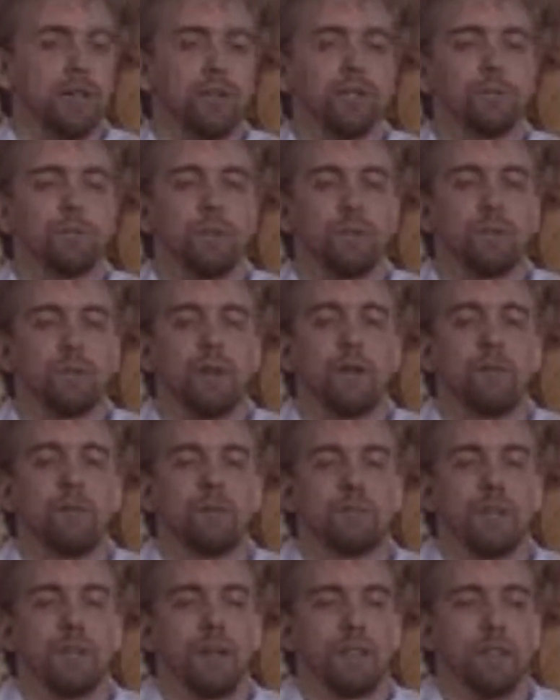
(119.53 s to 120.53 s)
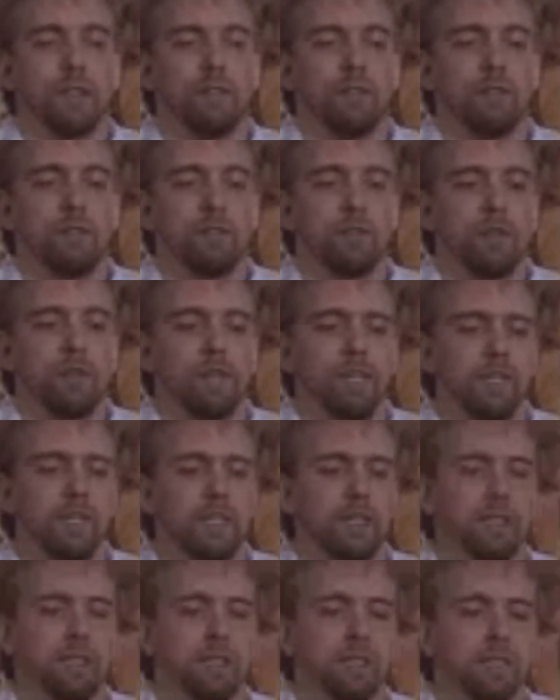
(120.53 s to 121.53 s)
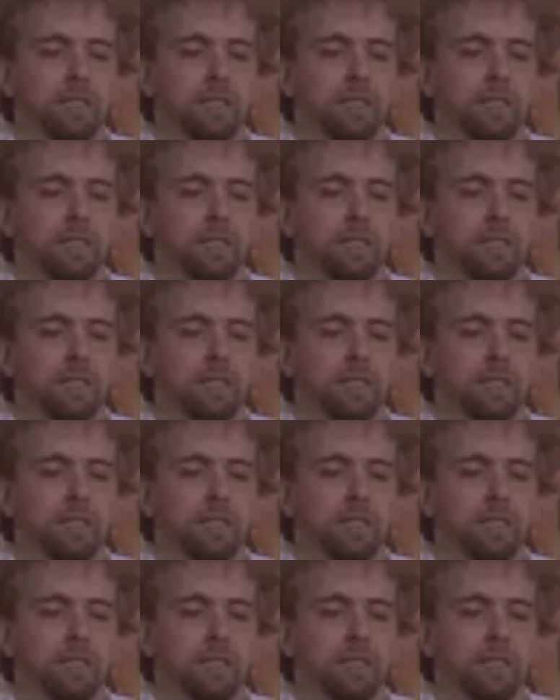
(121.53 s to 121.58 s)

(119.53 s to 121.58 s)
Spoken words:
Ultima 3 was kind of the